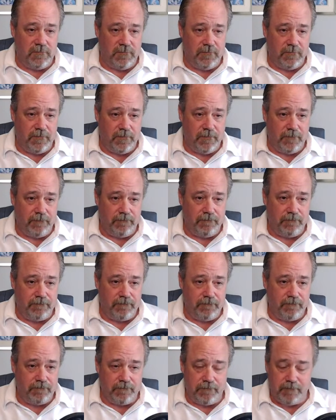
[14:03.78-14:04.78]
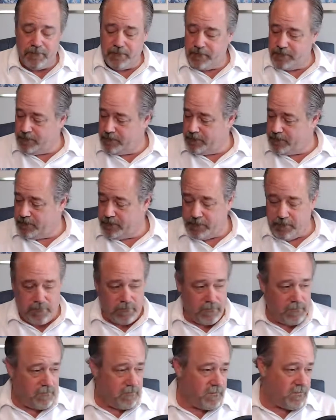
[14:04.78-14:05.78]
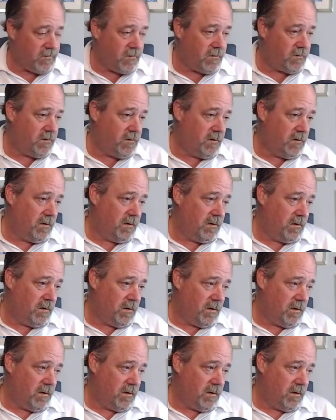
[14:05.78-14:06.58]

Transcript: No one is speaking in this clip.